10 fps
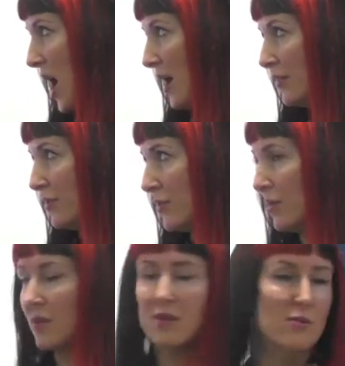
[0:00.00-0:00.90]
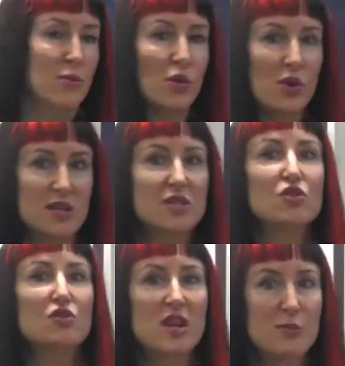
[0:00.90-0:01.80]
And more
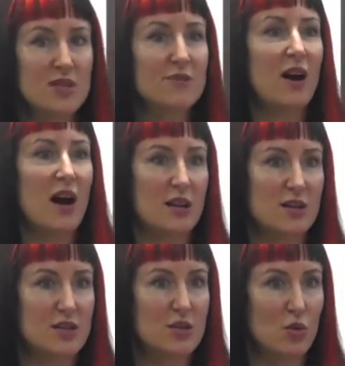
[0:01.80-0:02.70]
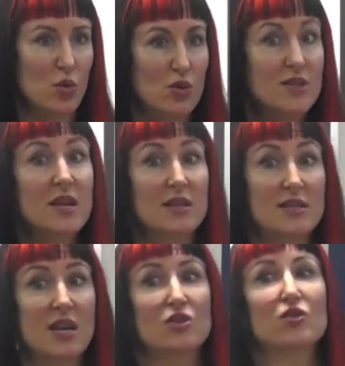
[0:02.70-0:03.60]
extreme is violence and
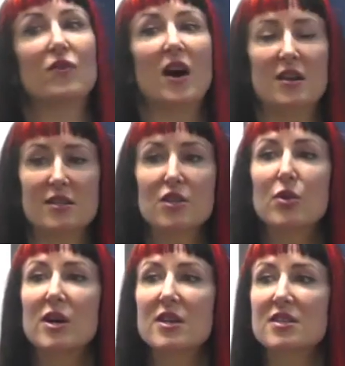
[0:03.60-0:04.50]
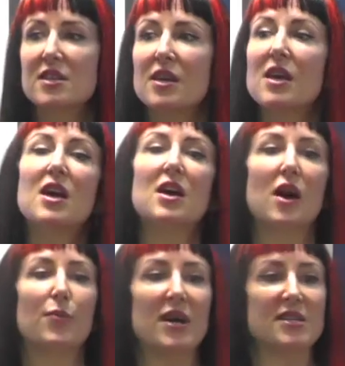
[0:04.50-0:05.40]
sexual violence, coercing
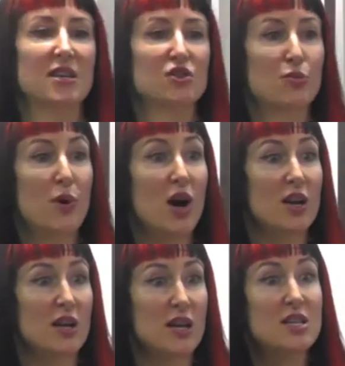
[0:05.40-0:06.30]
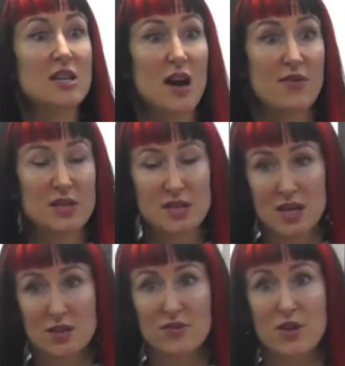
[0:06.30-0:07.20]
a bisexual partner into having
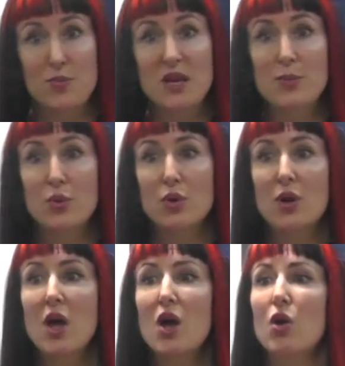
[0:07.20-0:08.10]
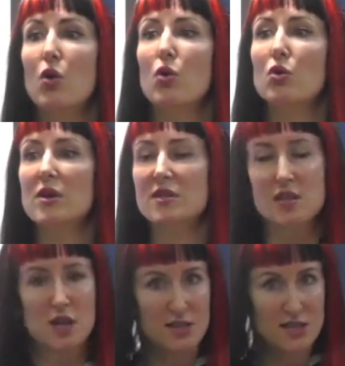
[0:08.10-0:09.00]
sex with other people or a
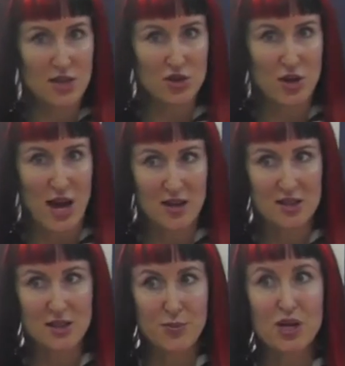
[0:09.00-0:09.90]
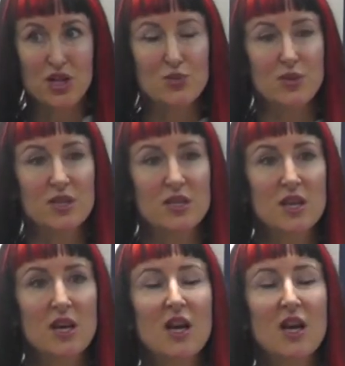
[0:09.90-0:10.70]
certain sexual acts as punishment.